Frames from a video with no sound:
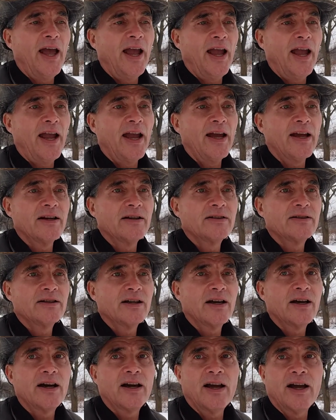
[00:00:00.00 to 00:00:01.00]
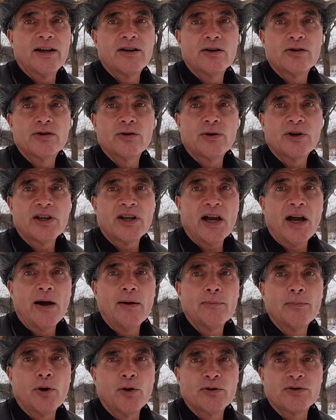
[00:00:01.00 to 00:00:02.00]
and, uh, and you're doing
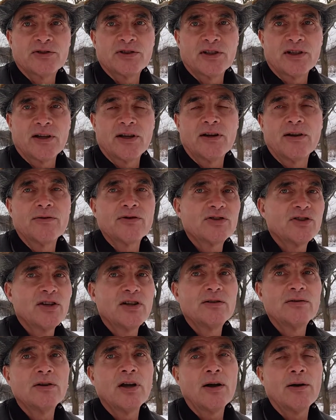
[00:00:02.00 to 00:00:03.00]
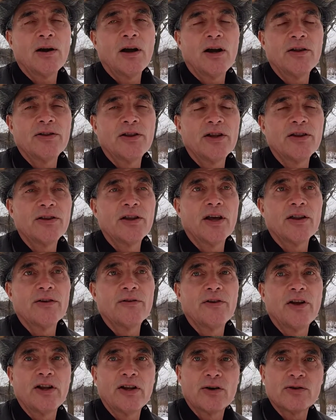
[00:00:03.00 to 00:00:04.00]
composting and you've seen the, the other
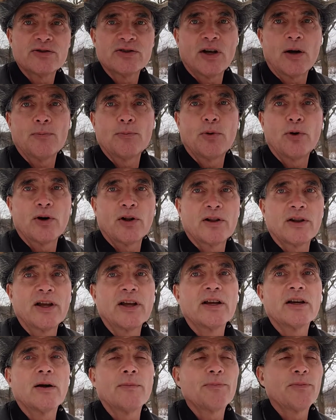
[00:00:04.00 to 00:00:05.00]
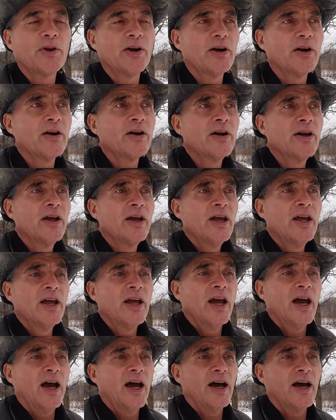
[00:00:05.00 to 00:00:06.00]
videos. I'll put a link up there
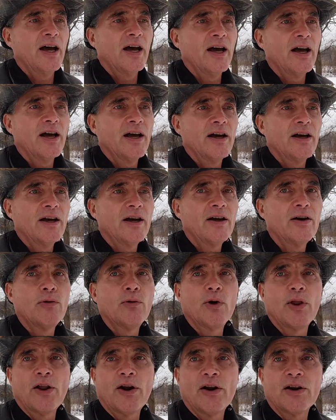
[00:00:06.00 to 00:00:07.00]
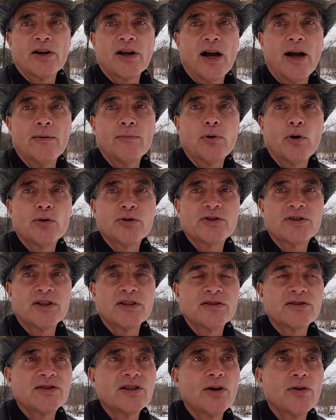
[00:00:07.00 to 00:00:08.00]
uh, with our
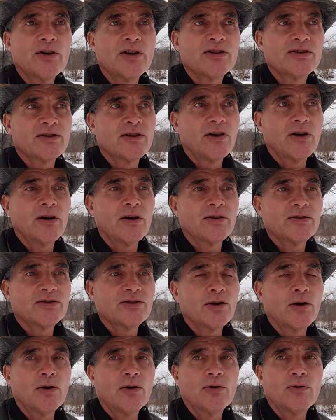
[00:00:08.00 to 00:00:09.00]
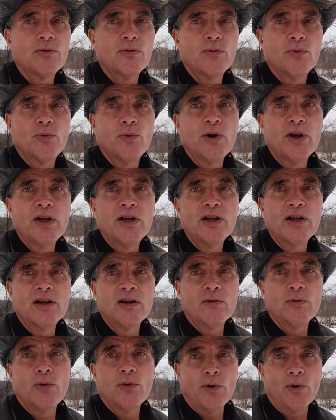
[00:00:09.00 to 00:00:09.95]
composting series and all. So we,